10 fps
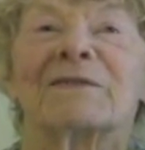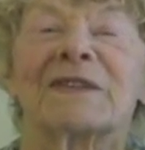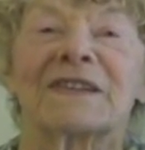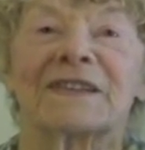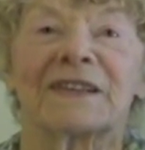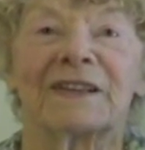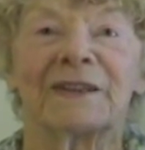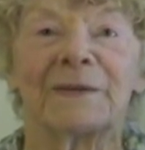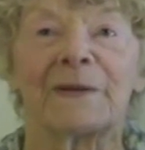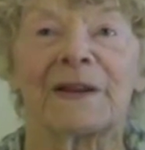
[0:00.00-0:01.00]

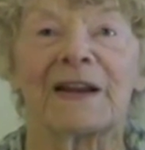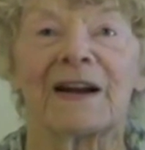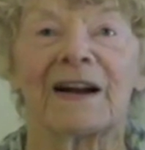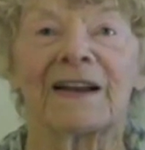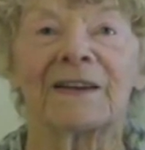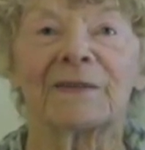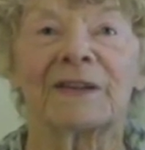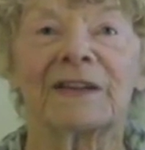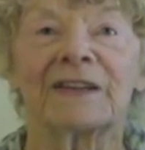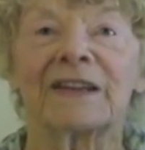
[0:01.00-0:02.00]
still,
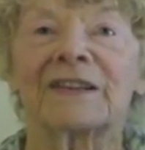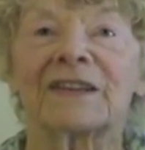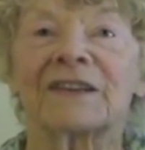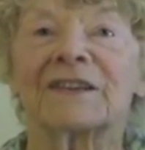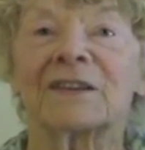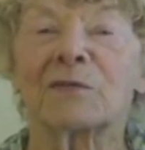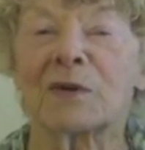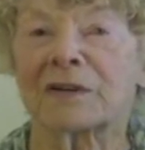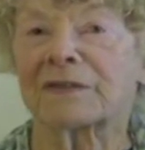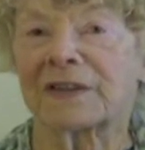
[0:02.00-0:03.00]
it just didn't
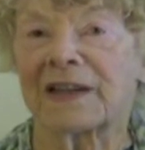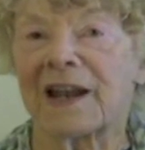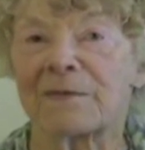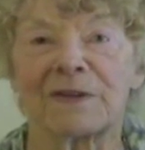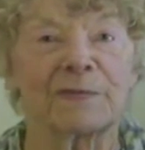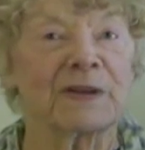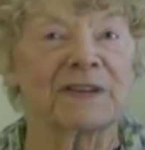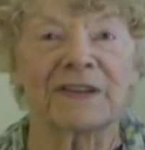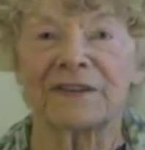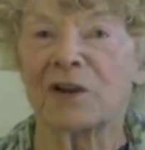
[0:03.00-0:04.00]
work for the cameras because
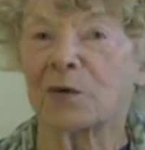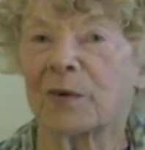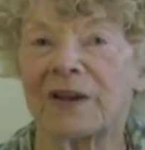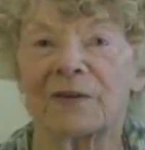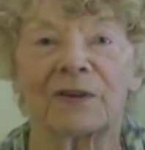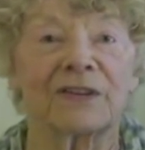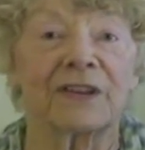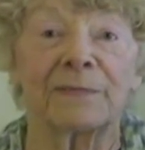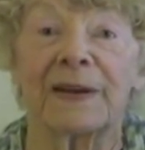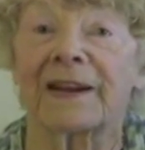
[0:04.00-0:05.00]
there's no way you could
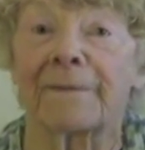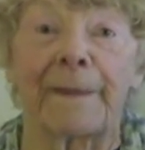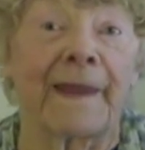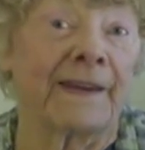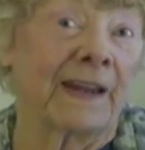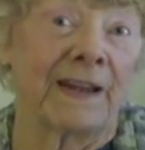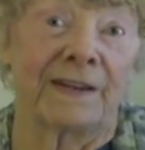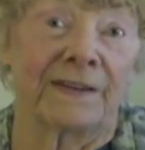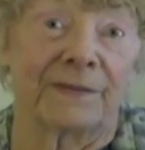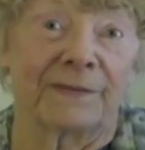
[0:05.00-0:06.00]
just pick up that
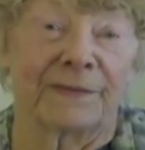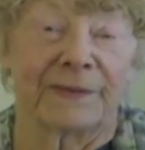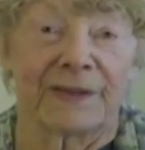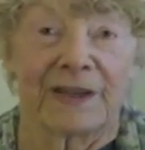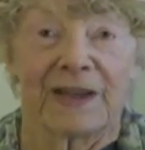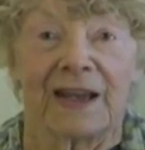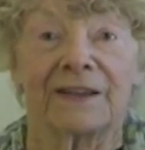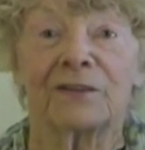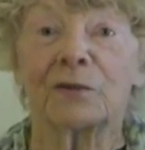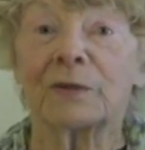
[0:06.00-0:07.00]
dance,
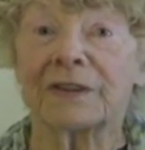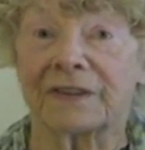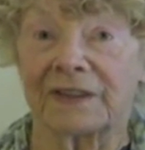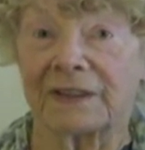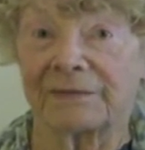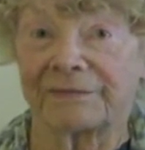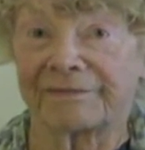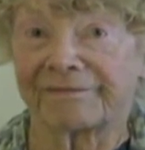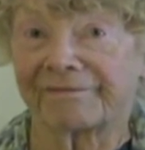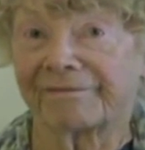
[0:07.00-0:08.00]
as you will see.
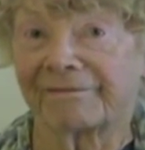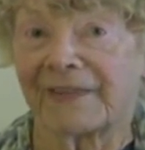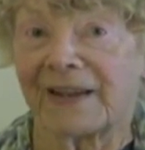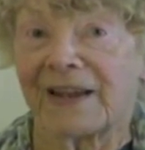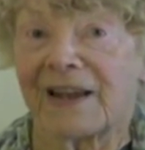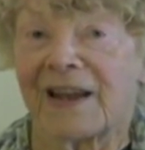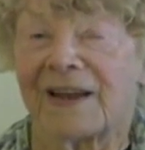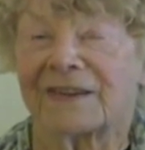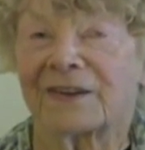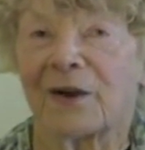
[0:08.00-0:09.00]

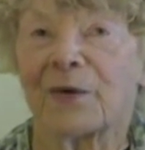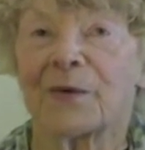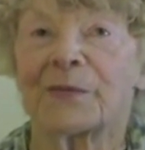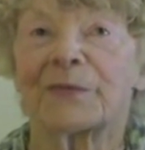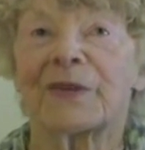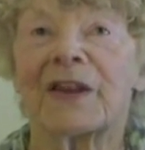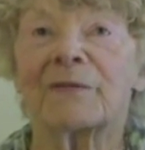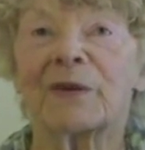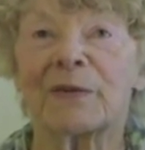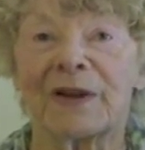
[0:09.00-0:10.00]
So
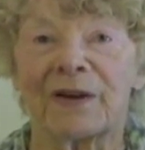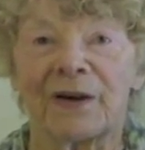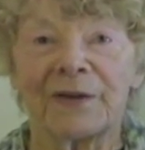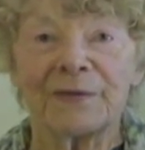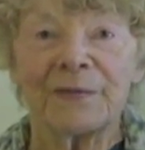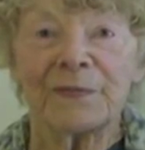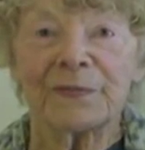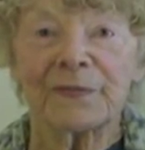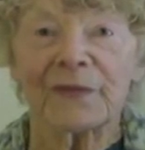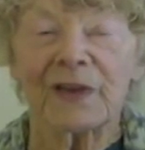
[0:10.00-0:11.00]
then we went on,
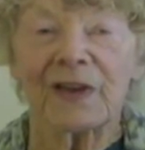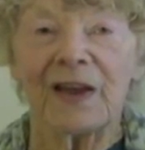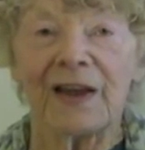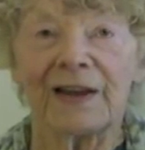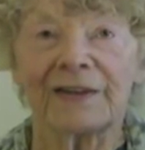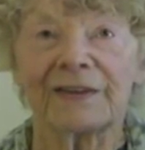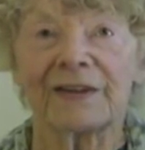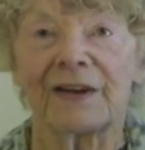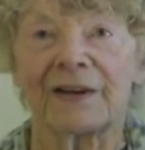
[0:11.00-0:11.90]
and